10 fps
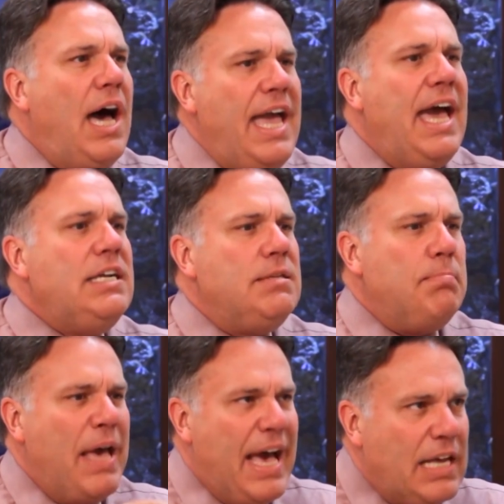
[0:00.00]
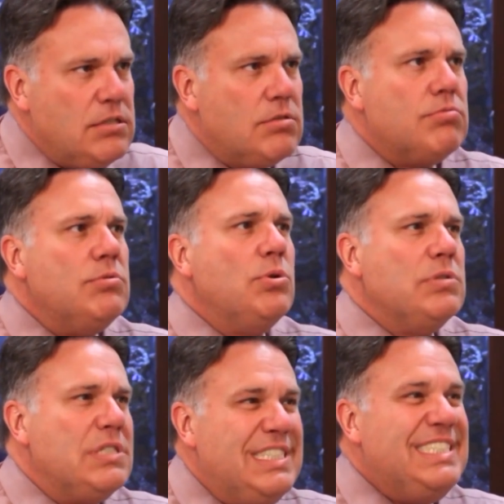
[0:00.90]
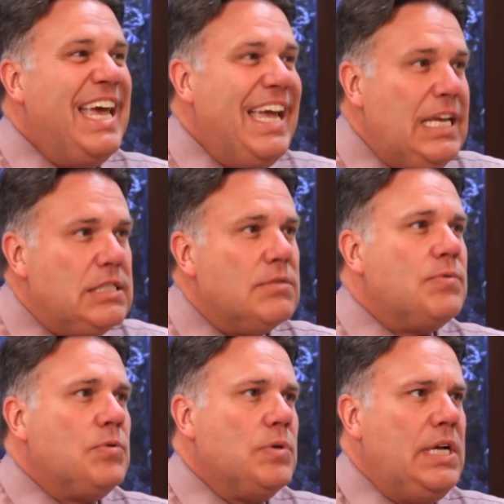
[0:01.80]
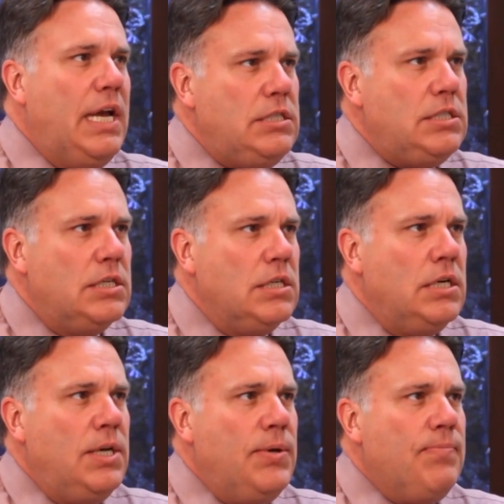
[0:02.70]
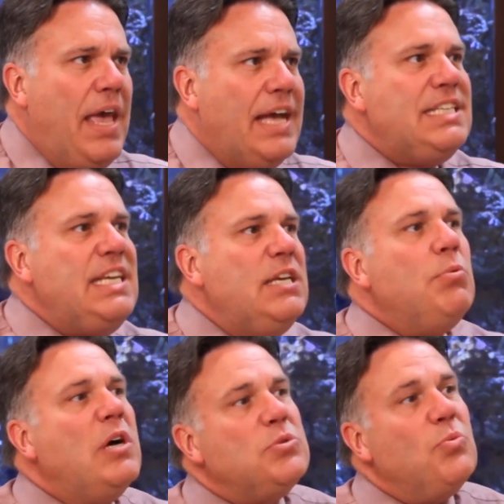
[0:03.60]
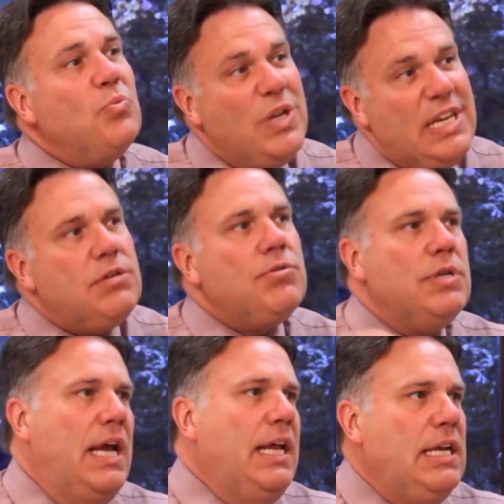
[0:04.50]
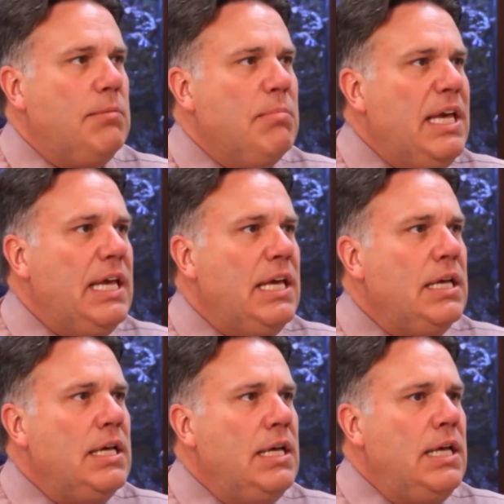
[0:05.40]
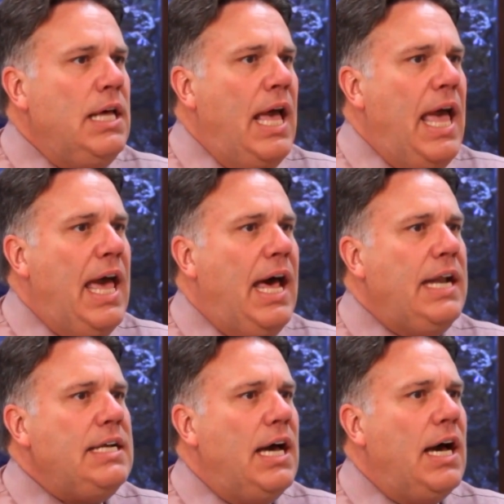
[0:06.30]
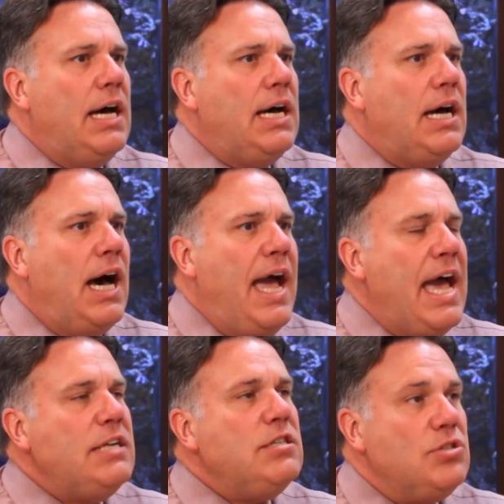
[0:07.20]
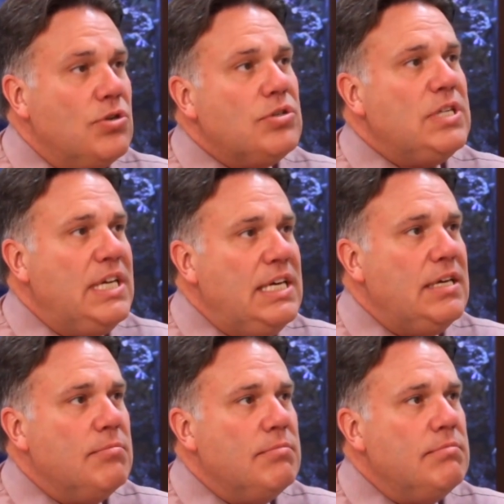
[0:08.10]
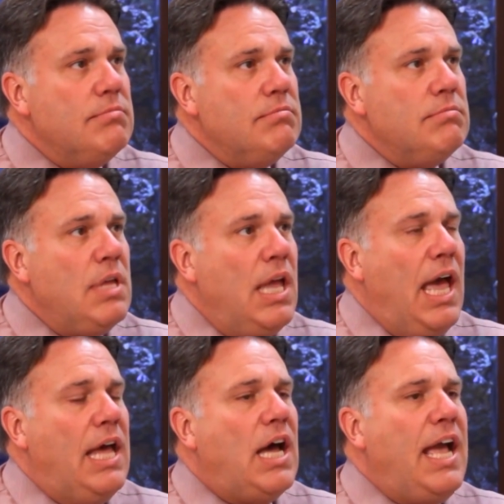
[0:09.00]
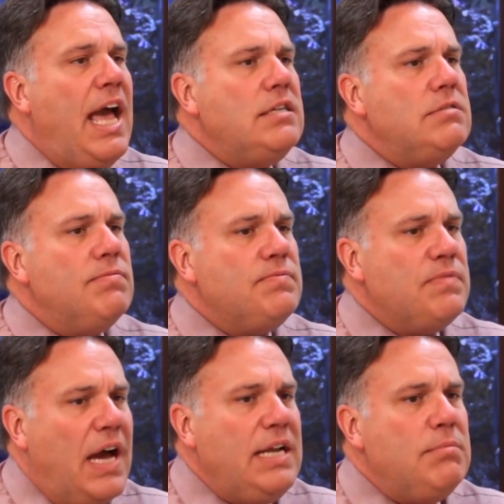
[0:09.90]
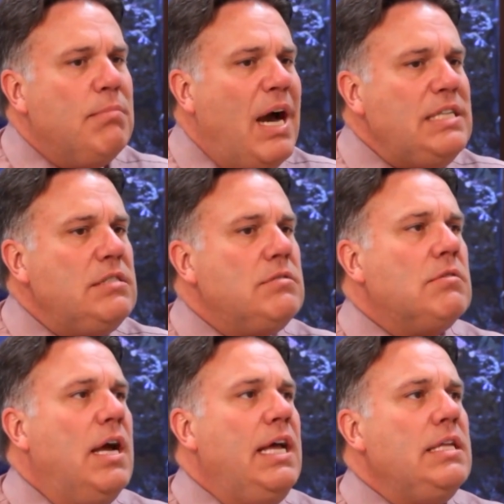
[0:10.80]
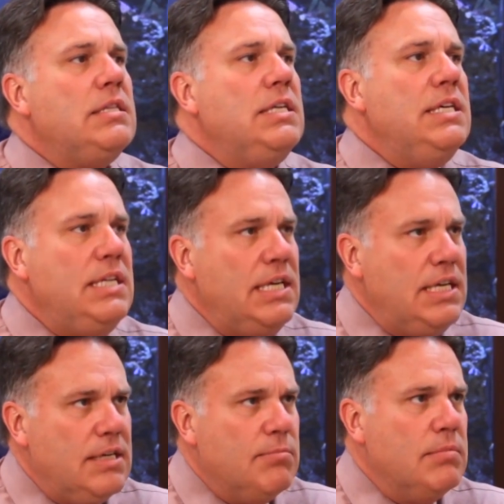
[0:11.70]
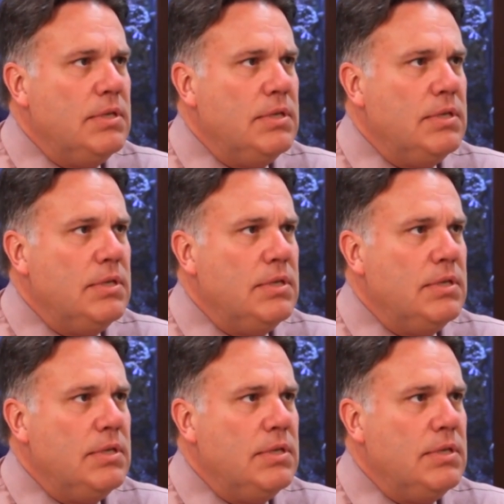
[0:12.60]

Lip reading: I had to pass through those days of creation as he was recreating me. And I had to turn to him. And I had to find my strength in him.